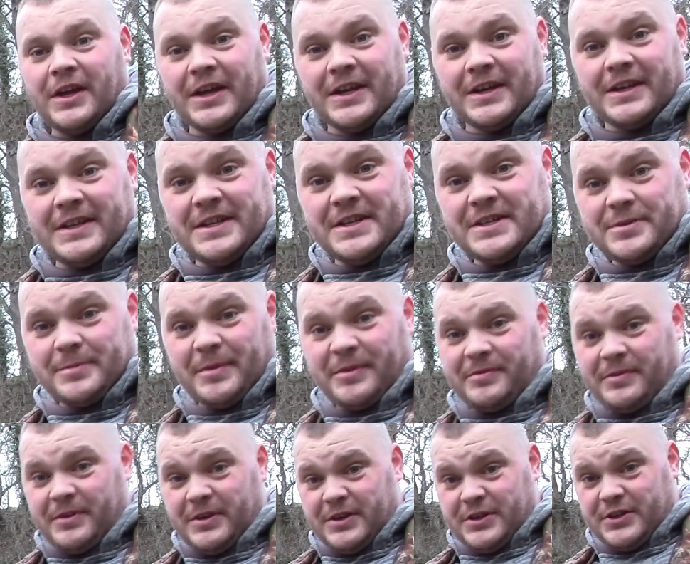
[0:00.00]
then, these are my
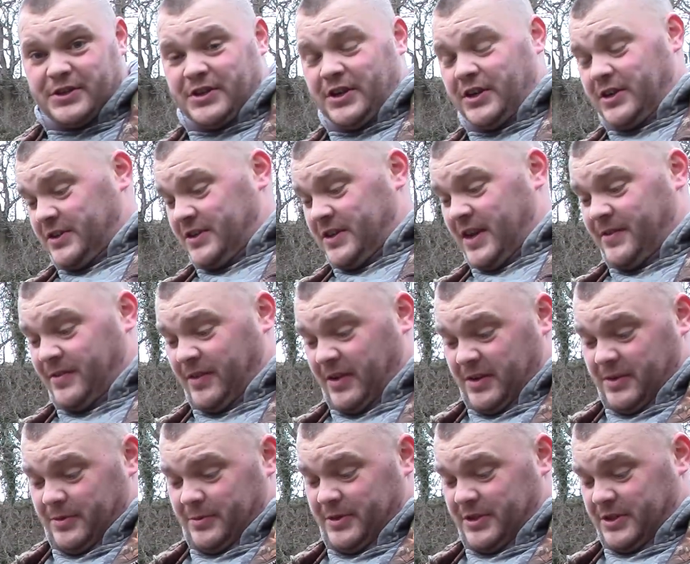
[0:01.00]
first shots
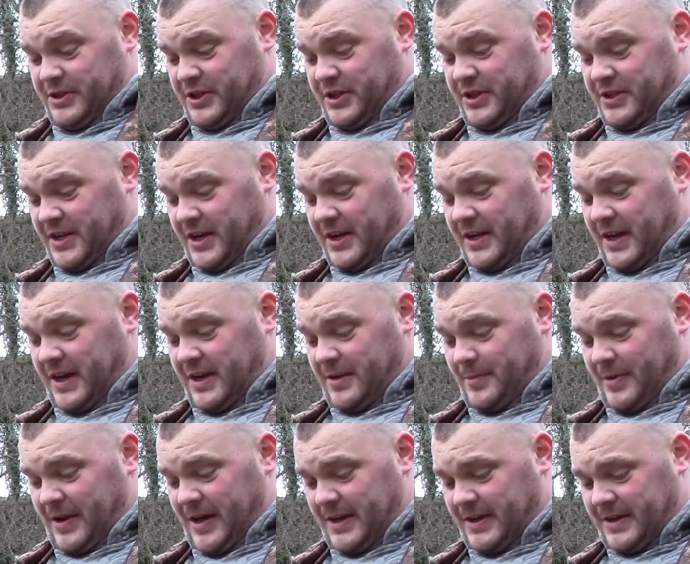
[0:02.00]
ever with a
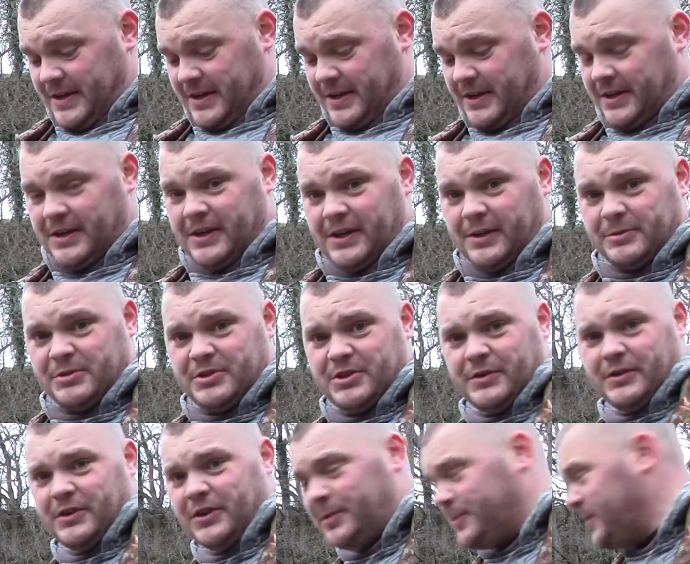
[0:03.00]
GZK Black. I'm shooting on